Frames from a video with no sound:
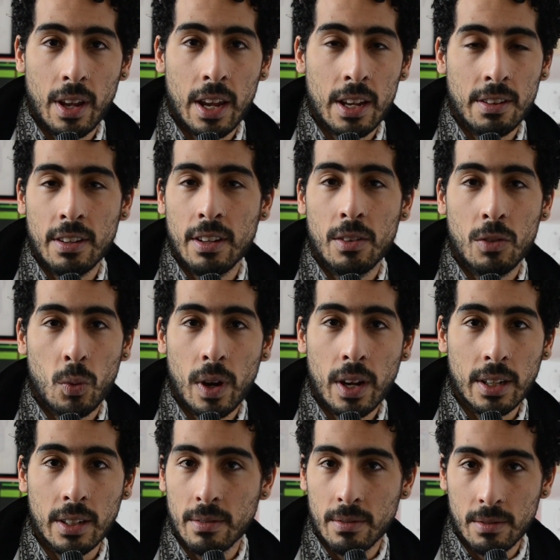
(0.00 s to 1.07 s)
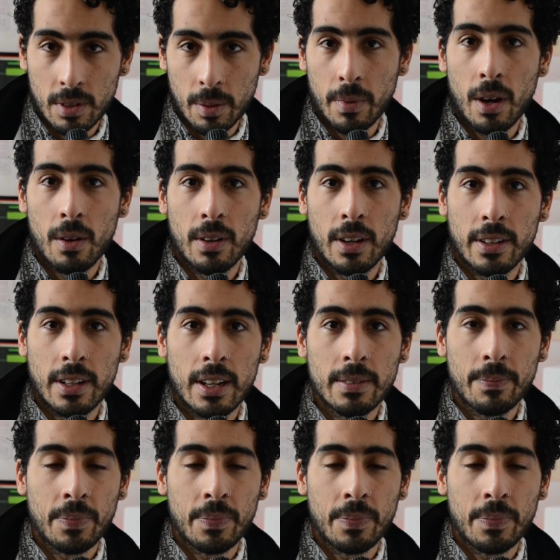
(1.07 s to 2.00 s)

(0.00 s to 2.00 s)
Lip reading: 1820, somehow like that.